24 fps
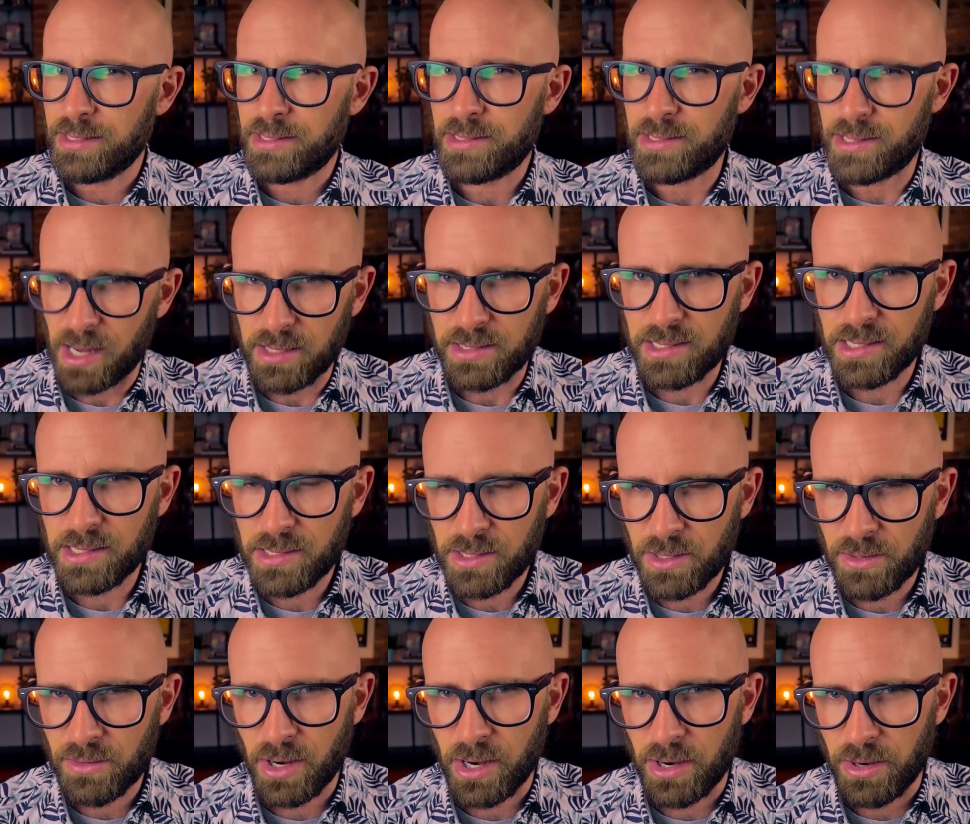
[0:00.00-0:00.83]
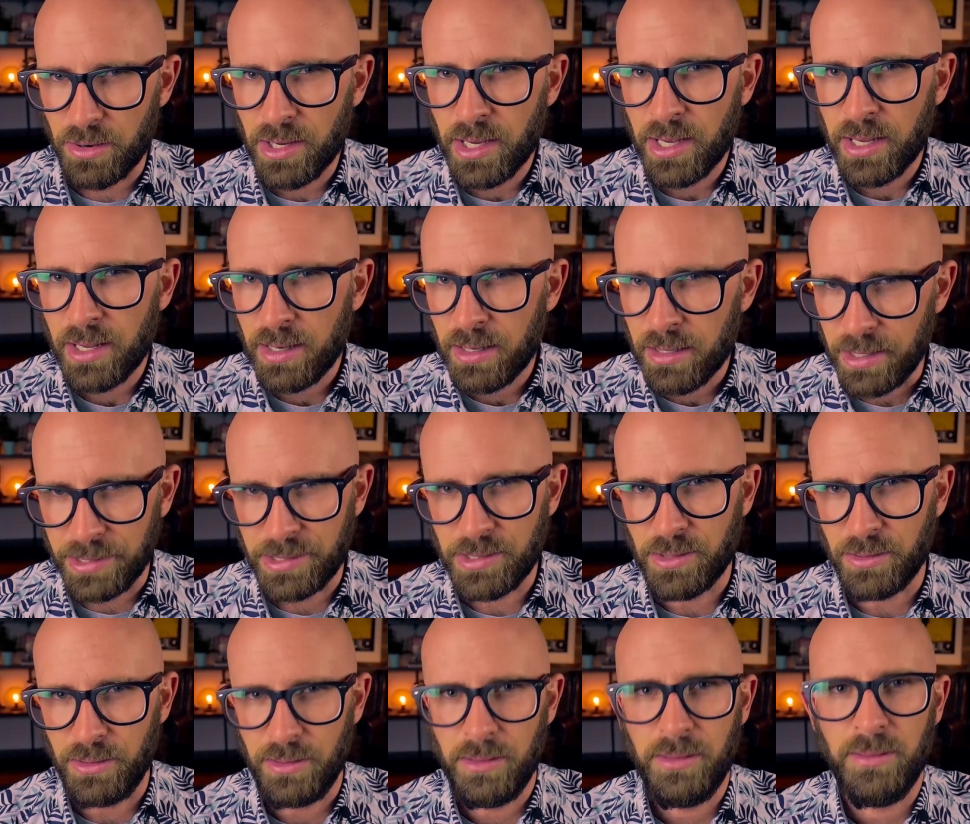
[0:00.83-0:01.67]
starting to grow
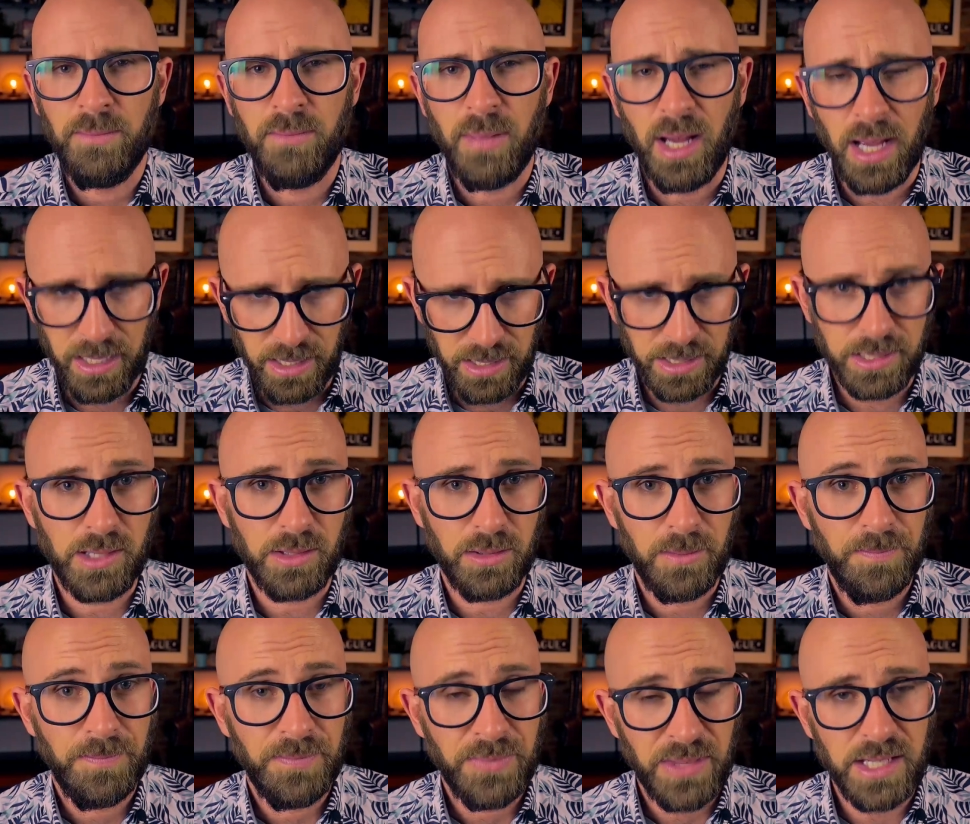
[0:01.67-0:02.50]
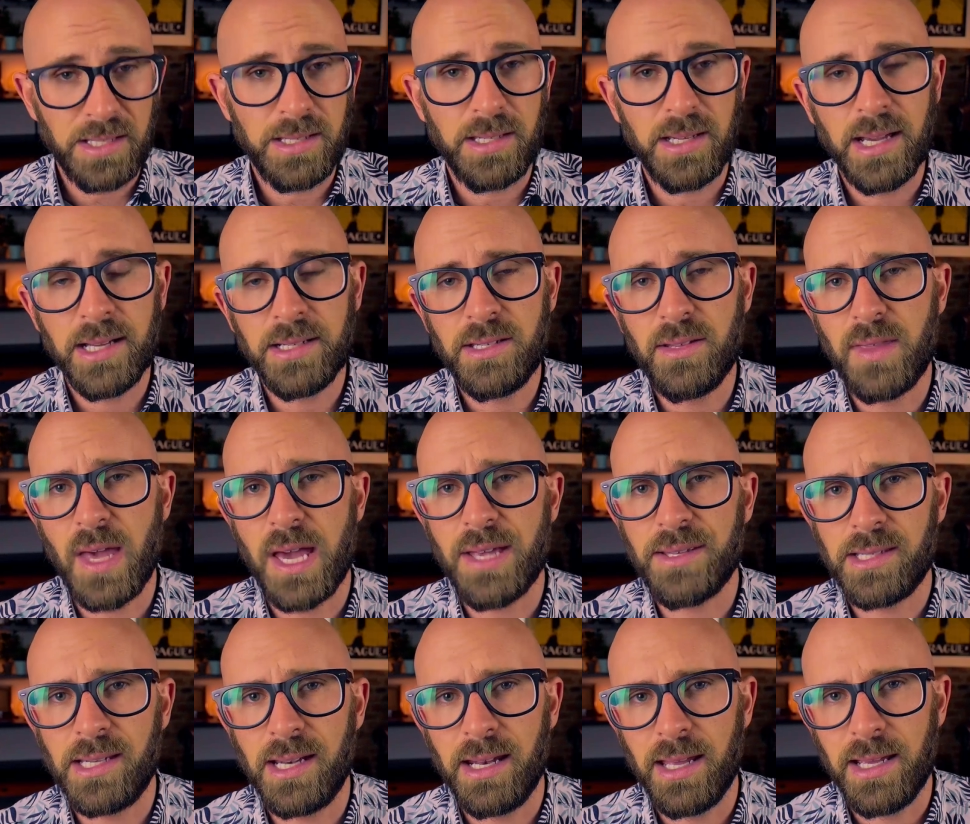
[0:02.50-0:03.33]
little by little. This year,
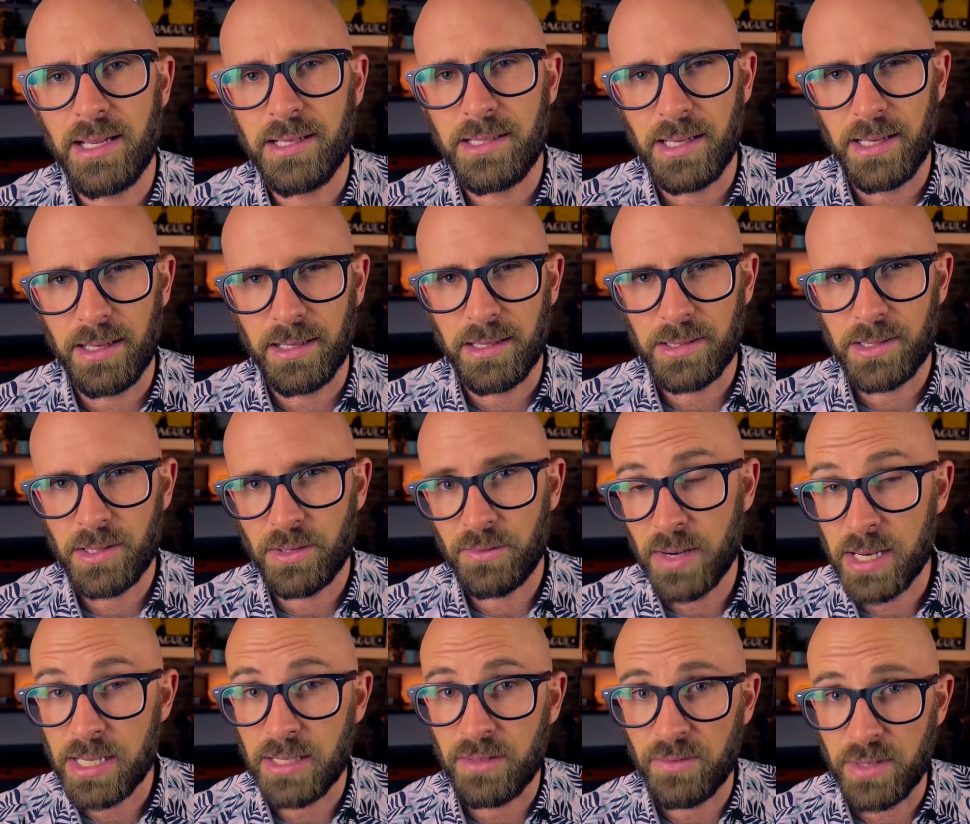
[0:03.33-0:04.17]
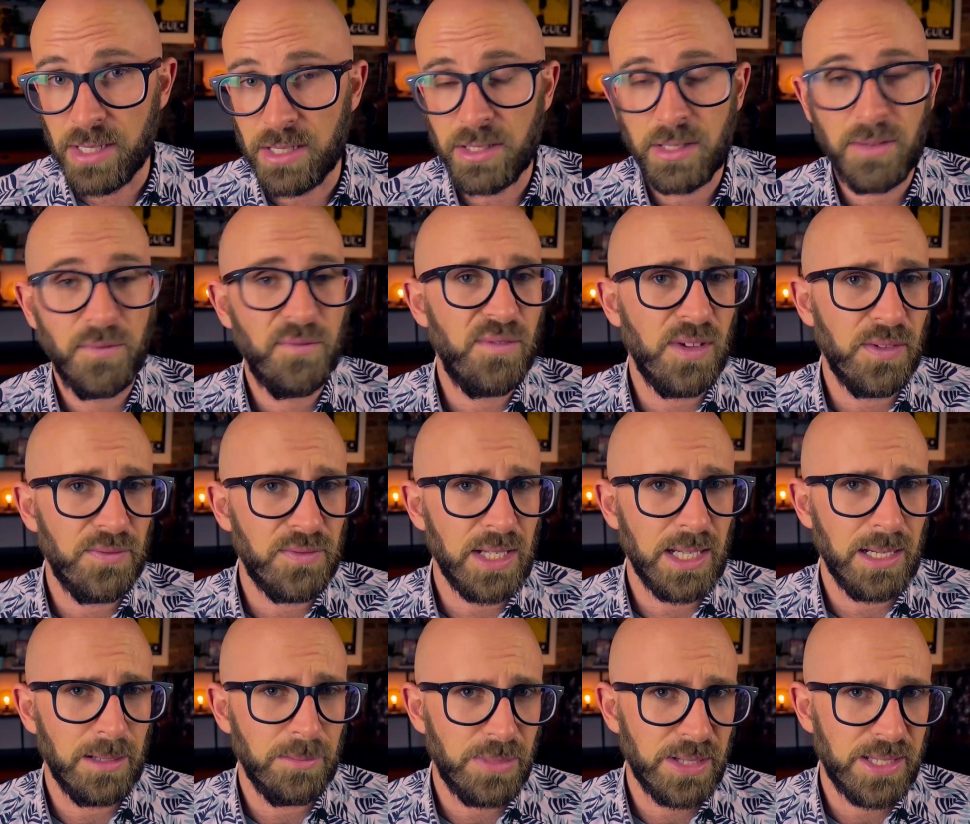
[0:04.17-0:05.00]
2018, it's already reached
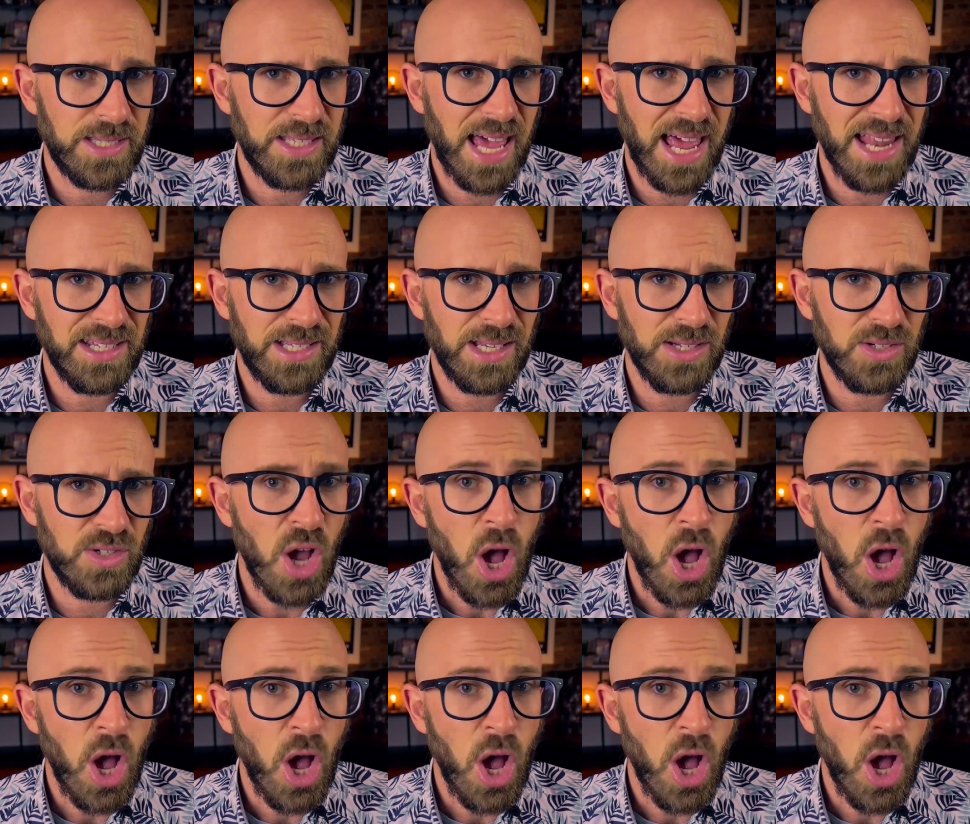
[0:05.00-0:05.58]
15%, and